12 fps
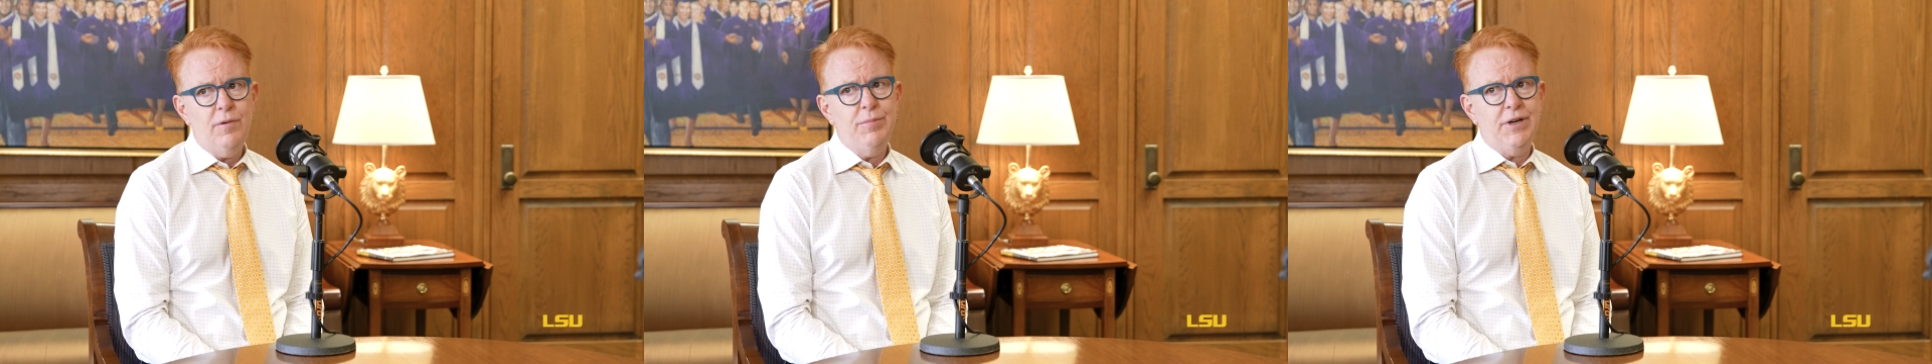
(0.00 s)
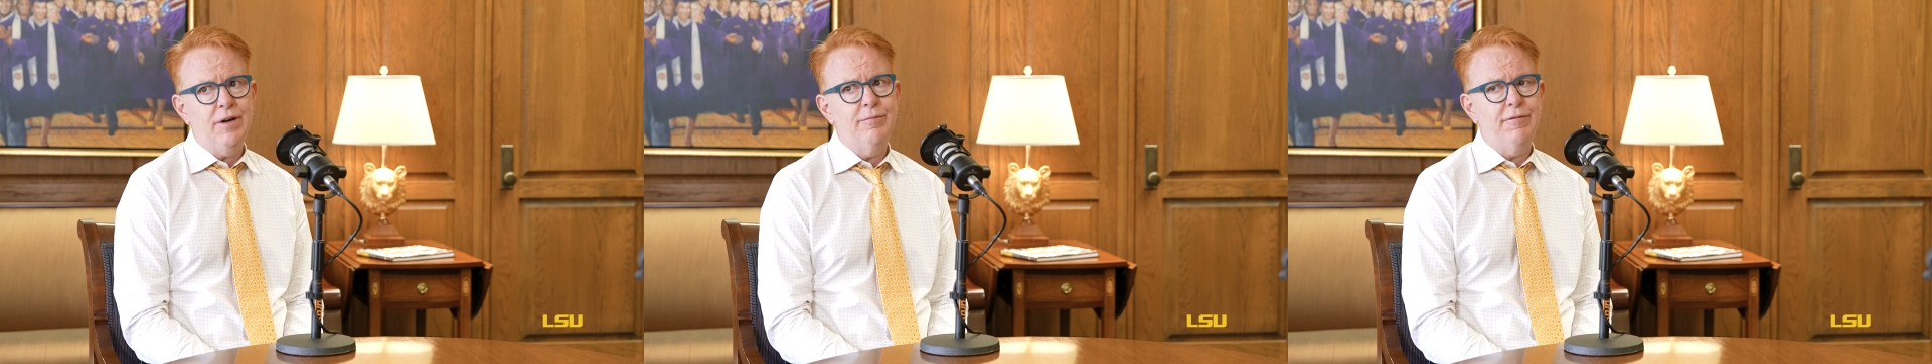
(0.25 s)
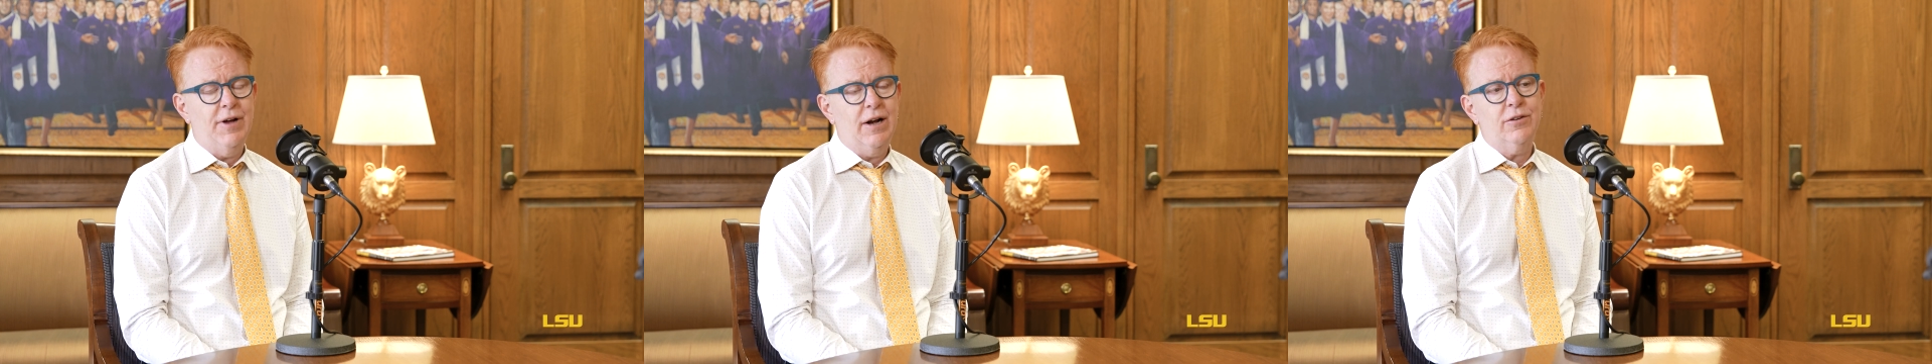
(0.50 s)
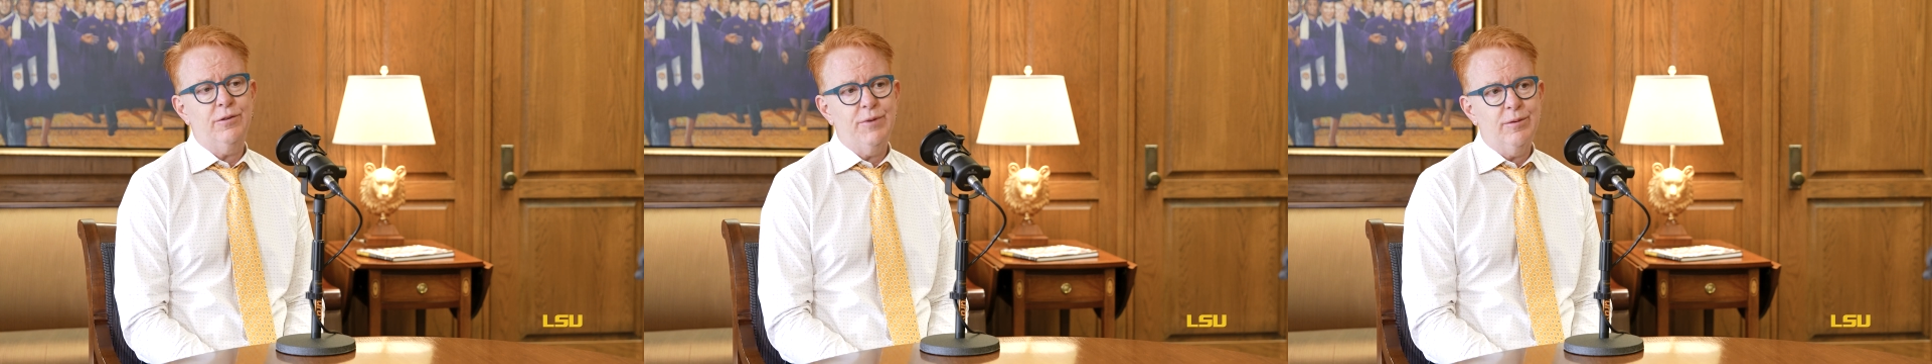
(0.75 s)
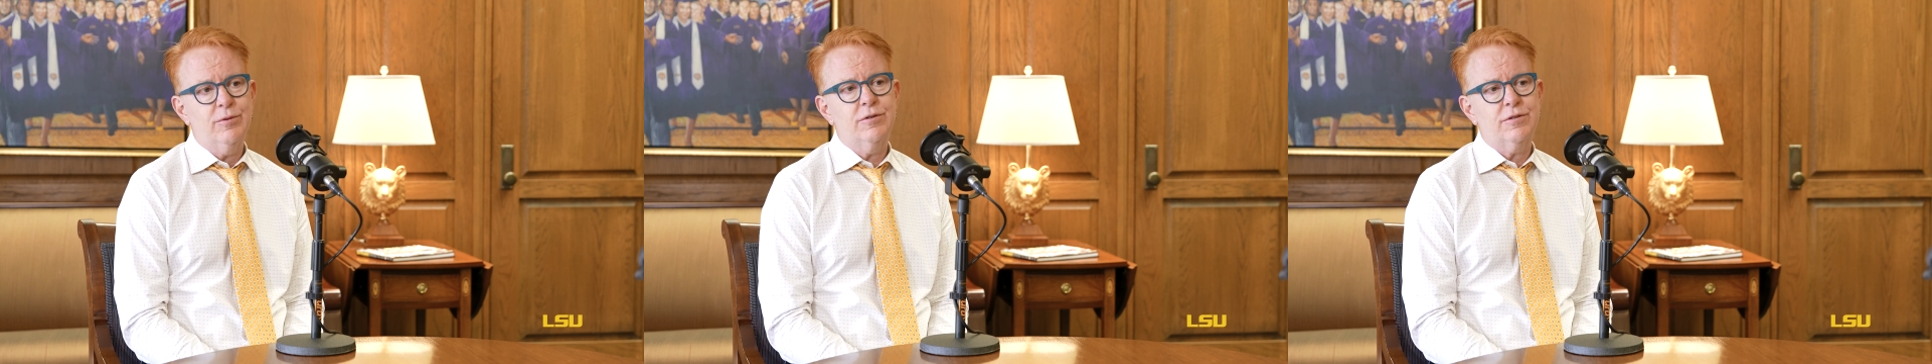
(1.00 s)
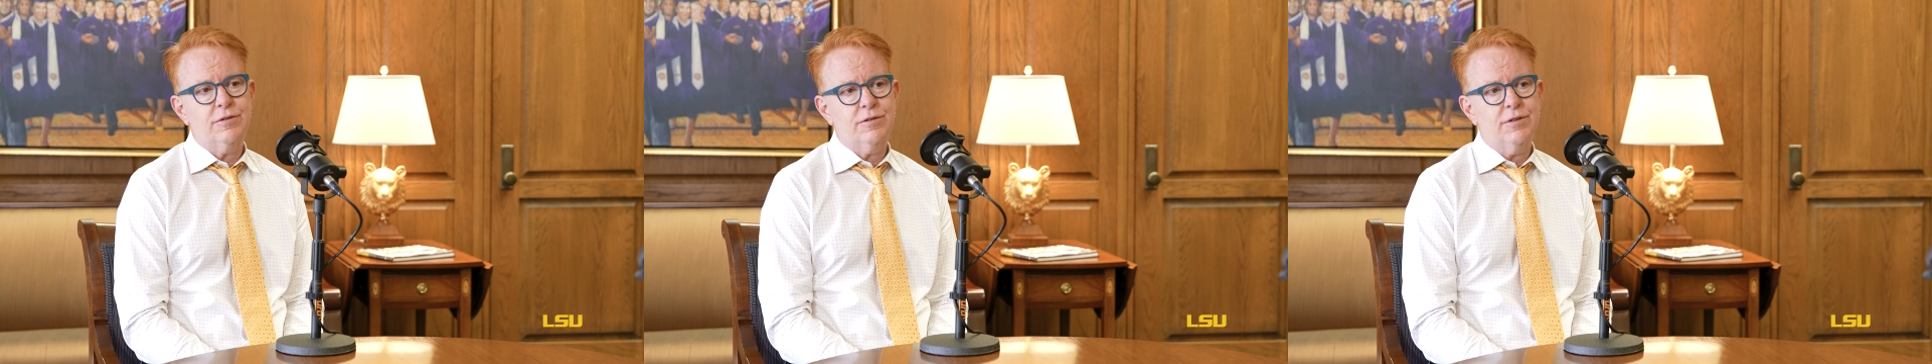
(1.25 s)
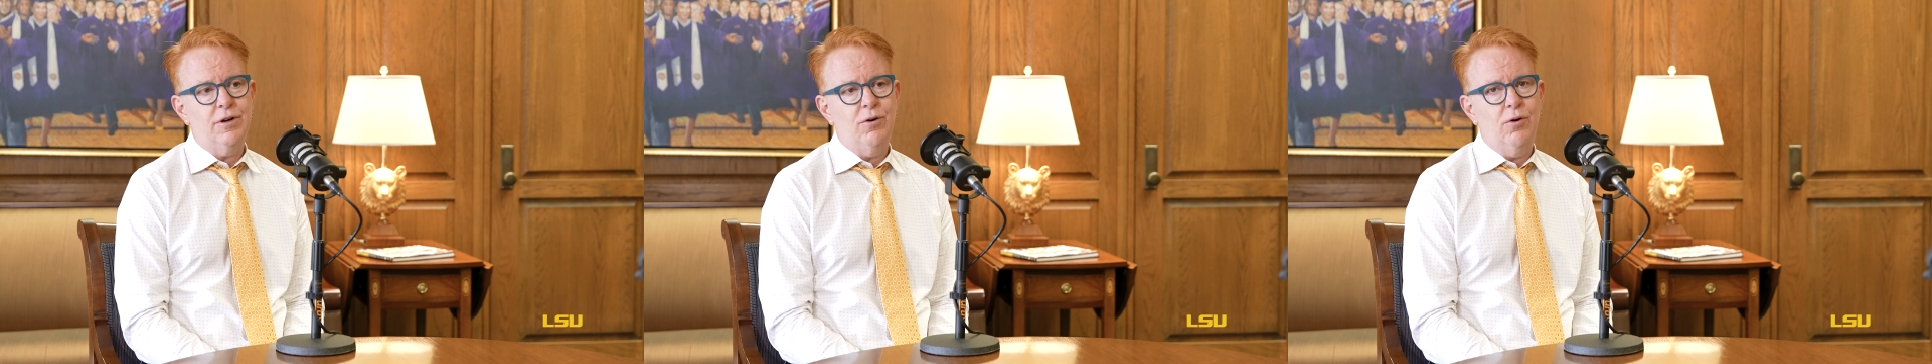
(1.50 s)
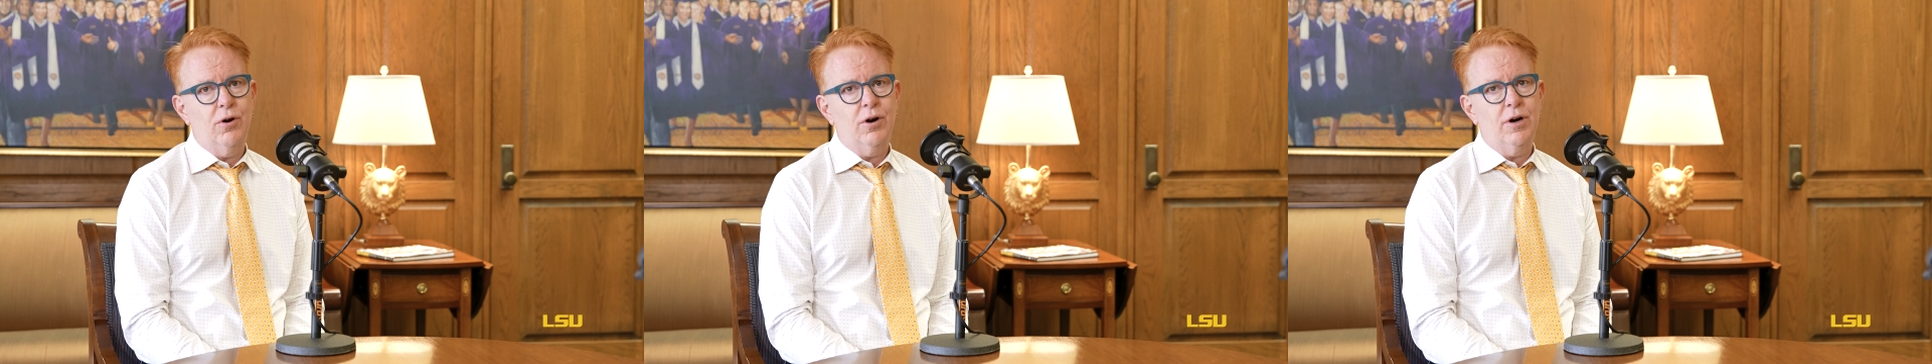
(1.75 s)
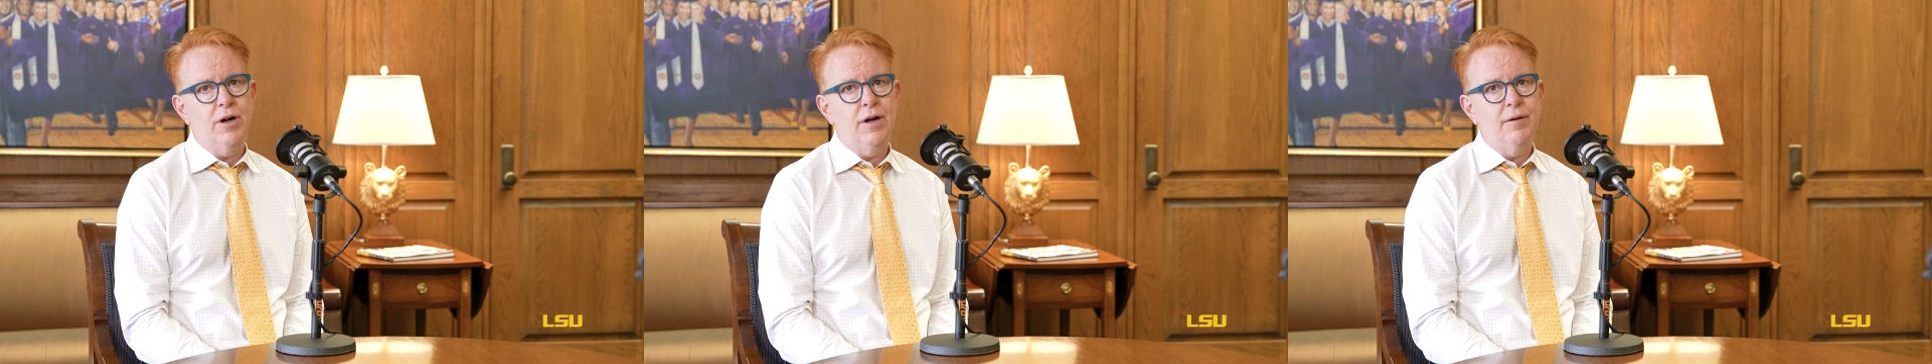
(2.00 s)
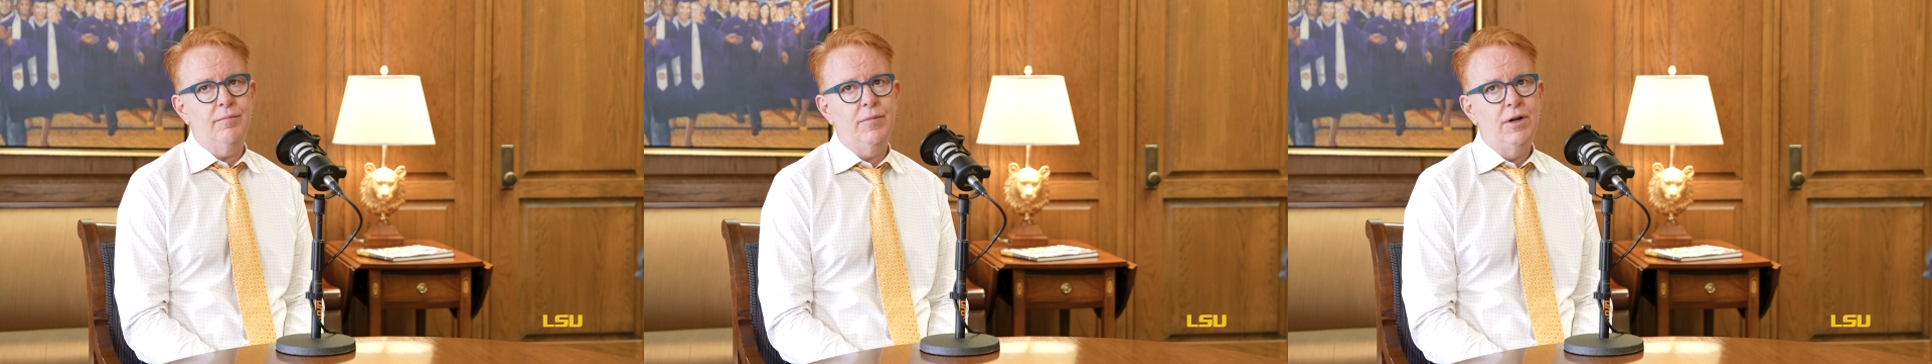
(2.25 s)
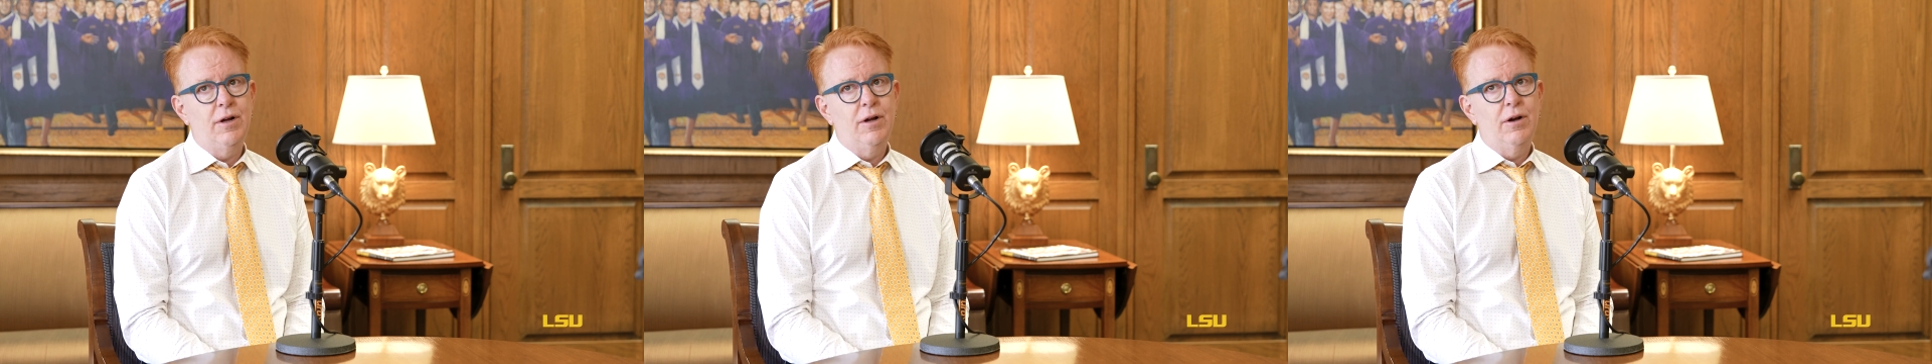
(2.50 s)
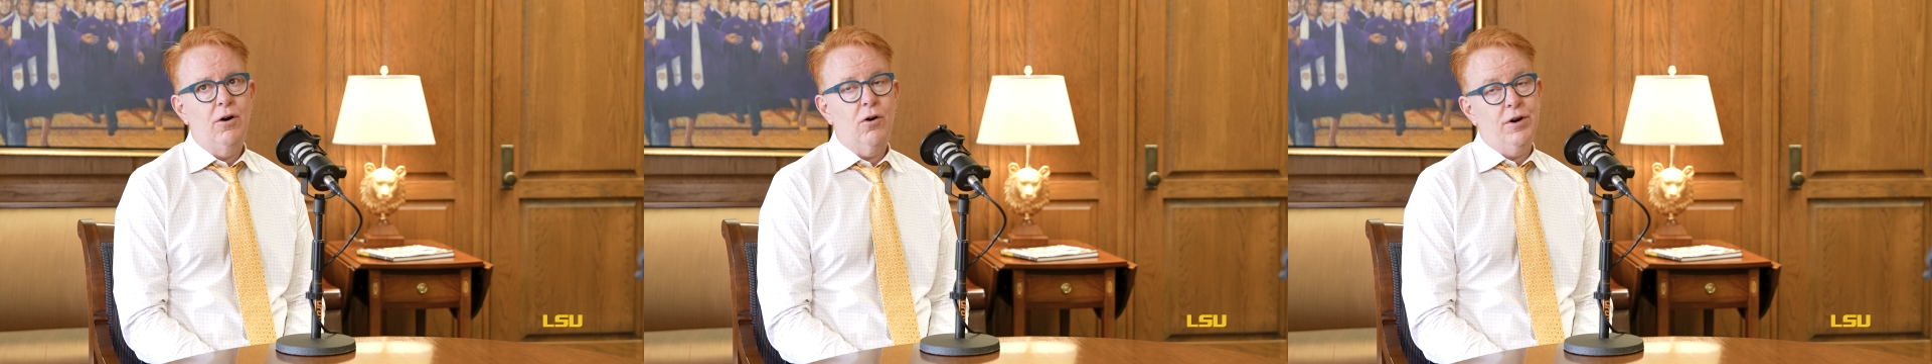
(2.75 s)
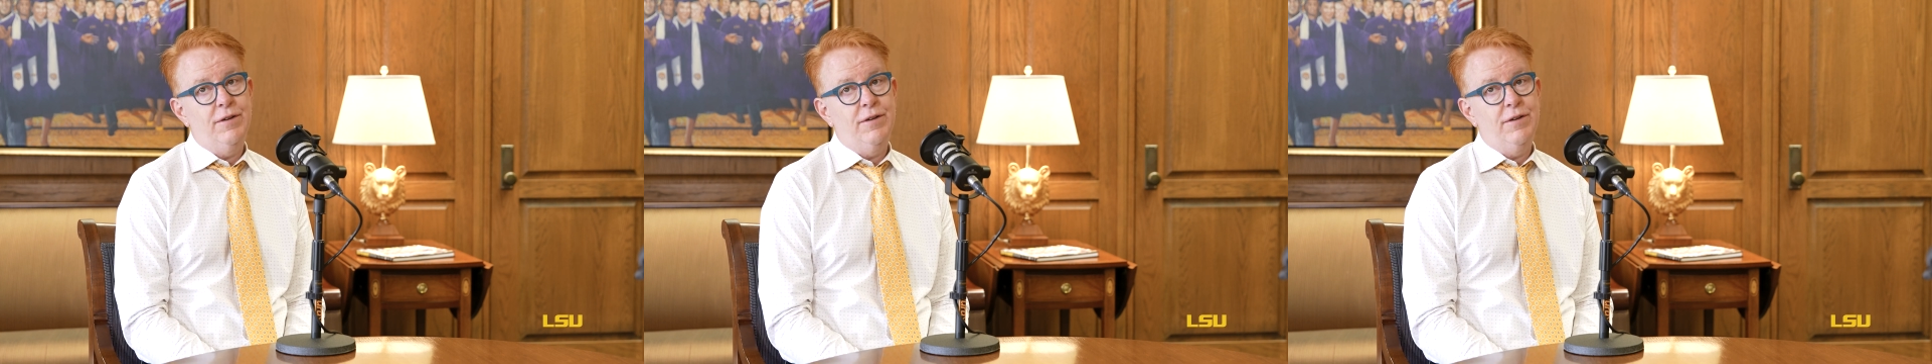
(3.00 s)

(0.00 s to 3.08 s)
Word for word: become faculty members or